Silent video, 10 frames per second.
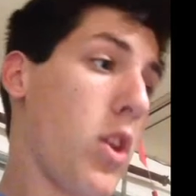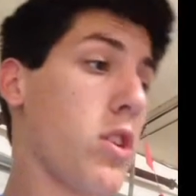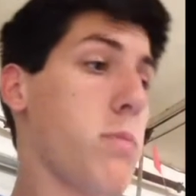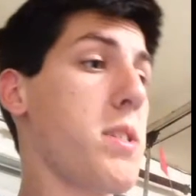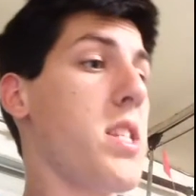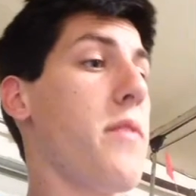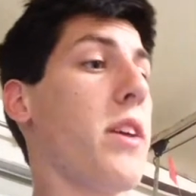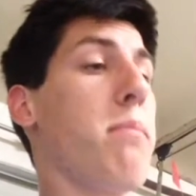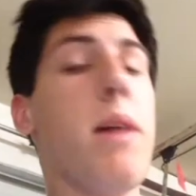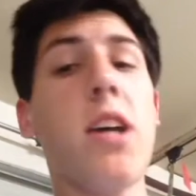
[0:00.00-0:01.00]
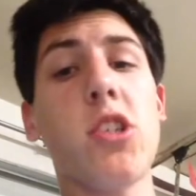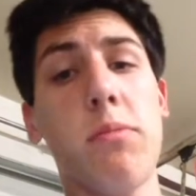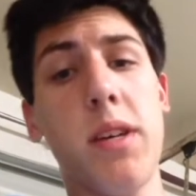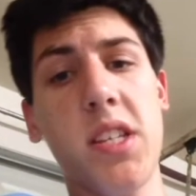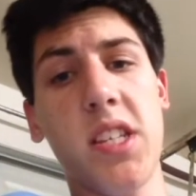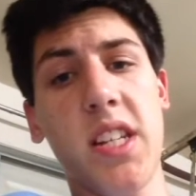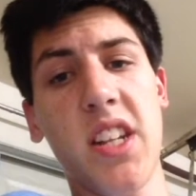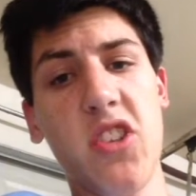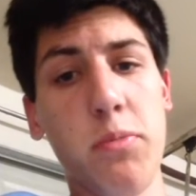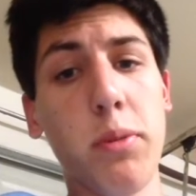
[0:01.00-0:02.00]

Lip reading: specific measurements, and there's